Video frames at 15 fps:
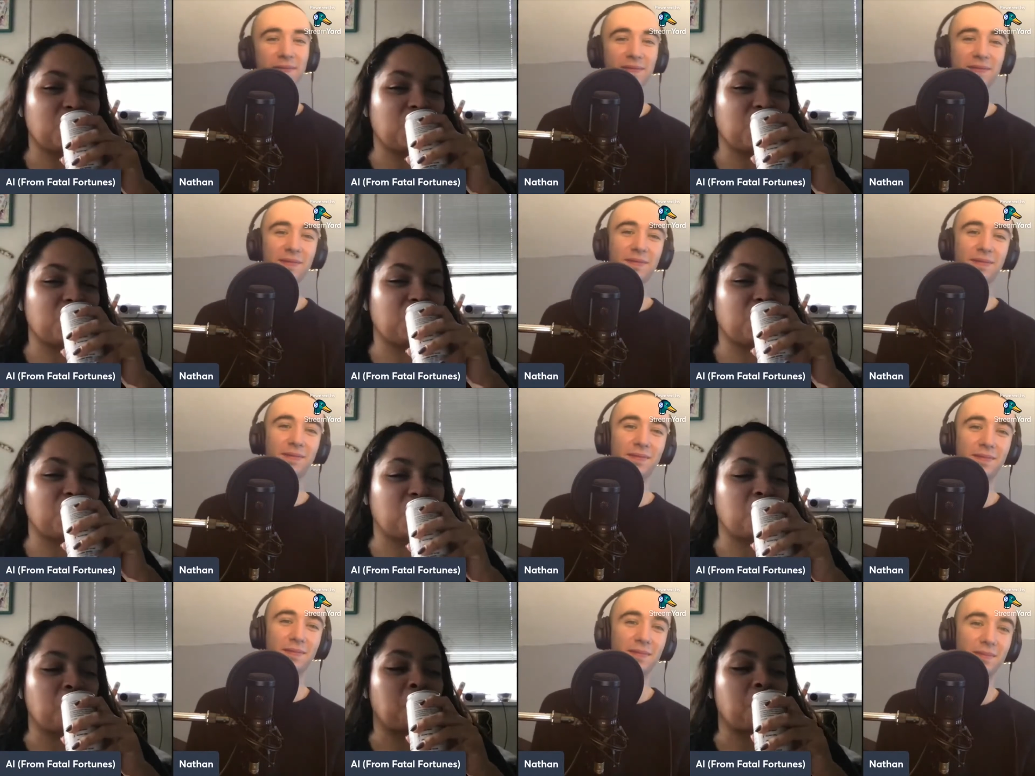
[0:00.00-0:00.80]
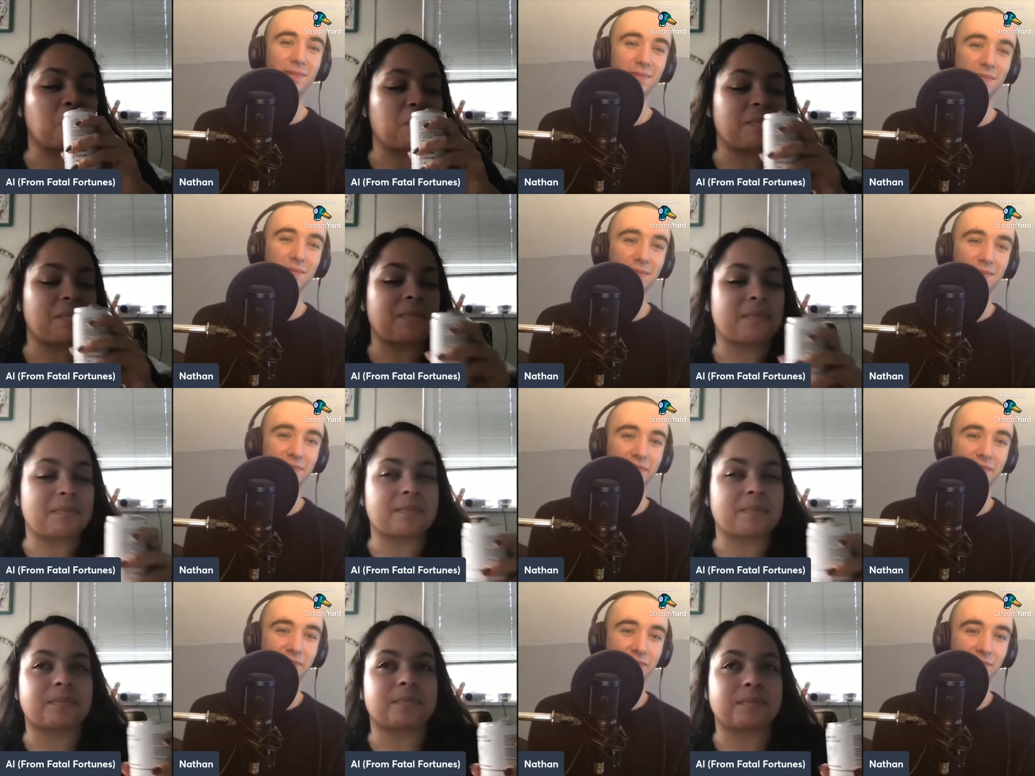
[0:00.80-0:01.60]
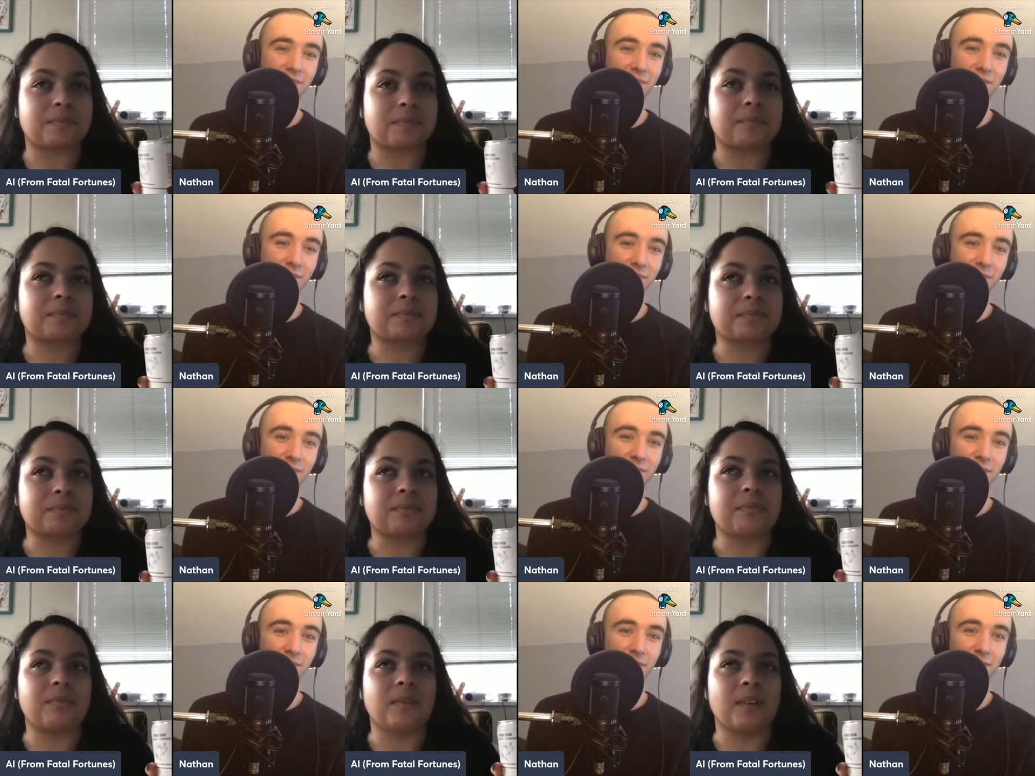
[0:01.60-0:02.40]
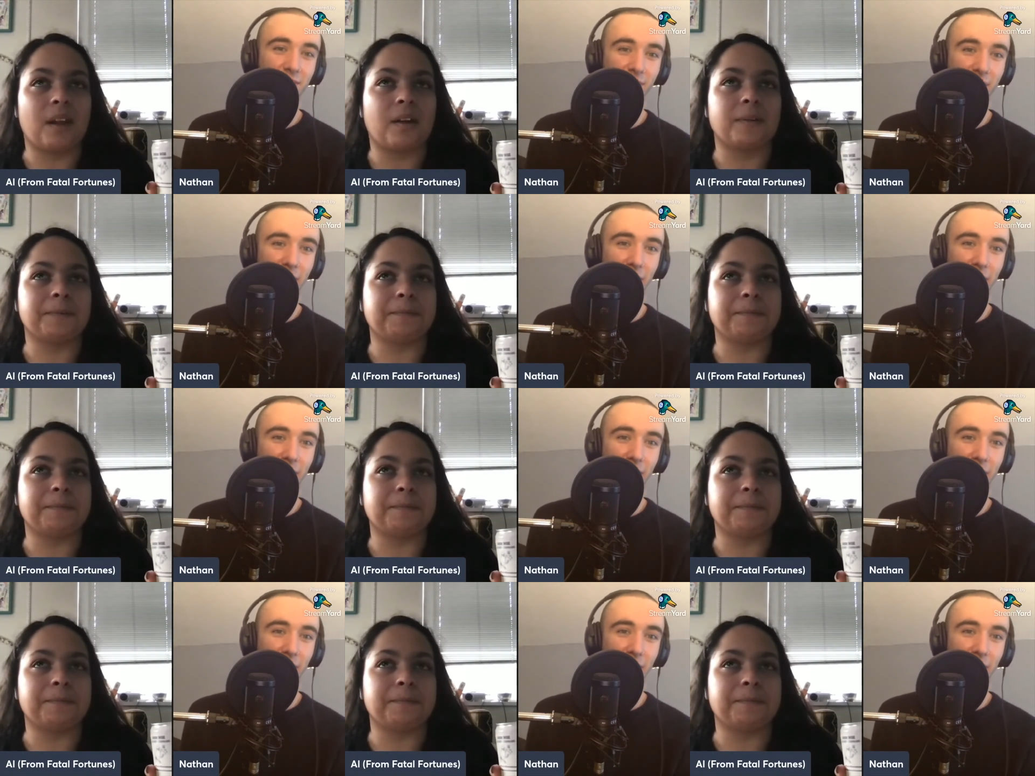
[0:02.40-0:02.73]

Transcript: Nothing is said.